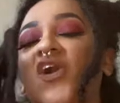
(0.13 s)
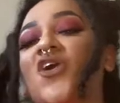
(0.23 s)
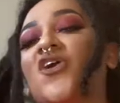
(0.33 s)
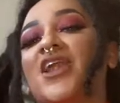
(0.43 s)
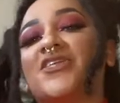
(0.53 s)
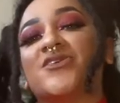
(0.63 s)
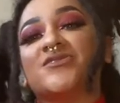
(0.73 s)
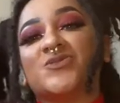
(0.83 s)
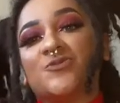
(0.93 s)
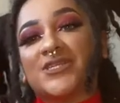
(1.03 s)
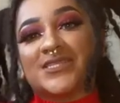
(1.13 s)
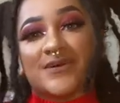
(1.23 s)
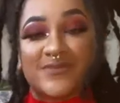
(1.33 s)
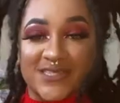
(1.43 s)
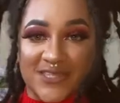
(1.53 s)
Hola todos, what's
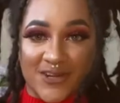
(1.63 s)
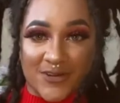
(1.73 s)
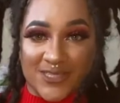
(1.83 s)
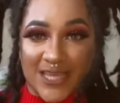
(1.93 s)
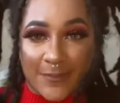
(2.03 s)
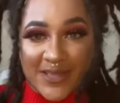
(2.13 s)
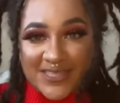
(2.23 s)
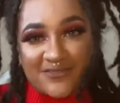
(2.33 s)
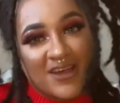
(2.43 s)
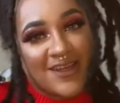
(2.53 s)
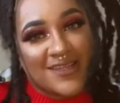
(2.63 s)
up? It's your girl Sekhmet Devine,